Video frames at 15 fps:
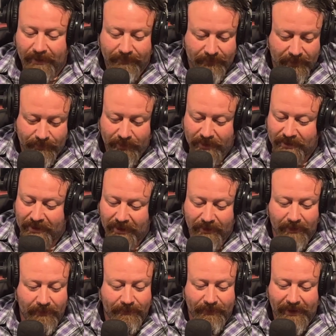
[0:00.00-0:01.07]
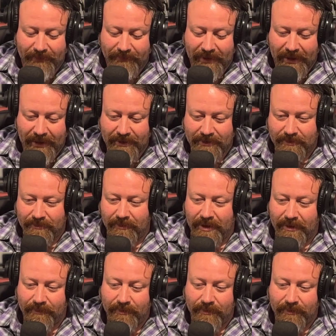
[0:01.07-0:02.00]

have it booked out all 5 days, and